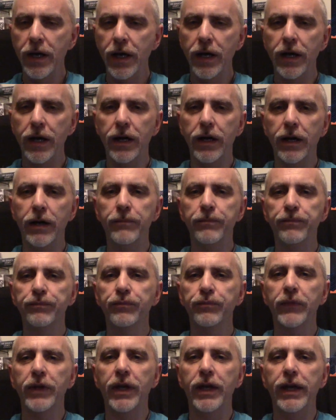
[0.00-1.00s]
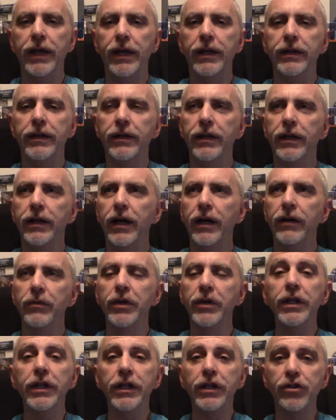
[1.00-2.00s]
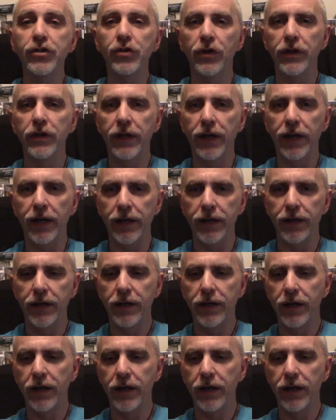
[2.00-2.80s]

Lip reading: And I really enjoyed that.